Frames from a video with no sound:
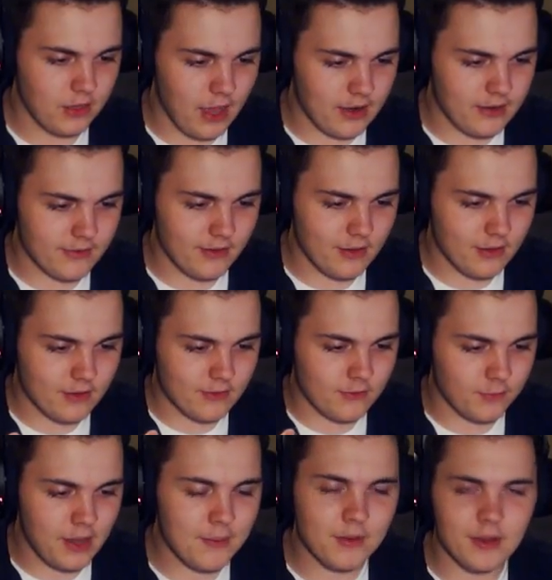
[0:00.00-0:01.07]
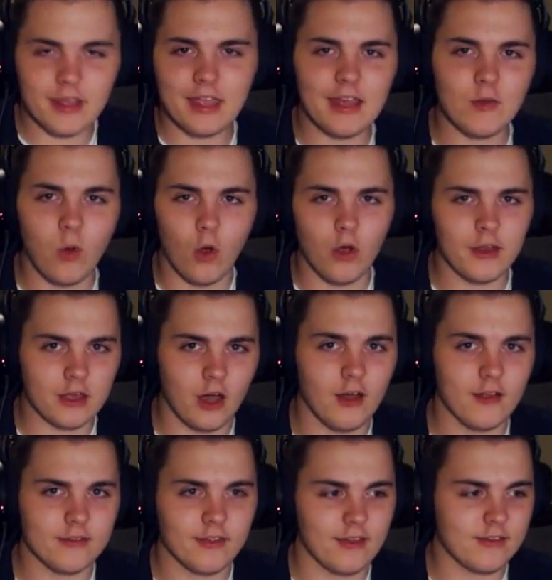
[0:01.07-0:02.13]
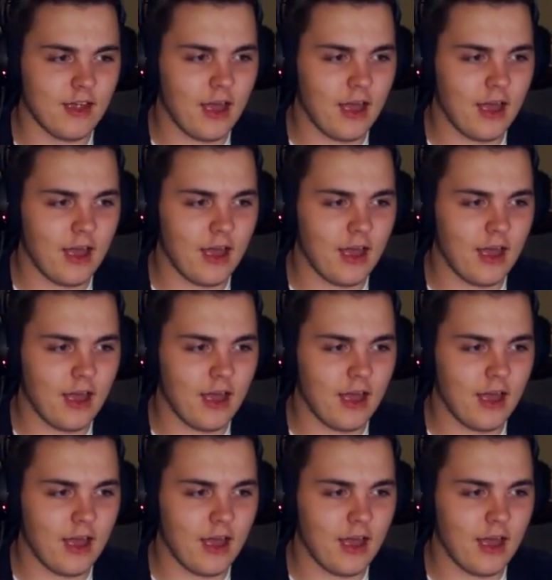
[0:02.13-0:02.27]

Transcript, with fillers: that to be able to get quality content,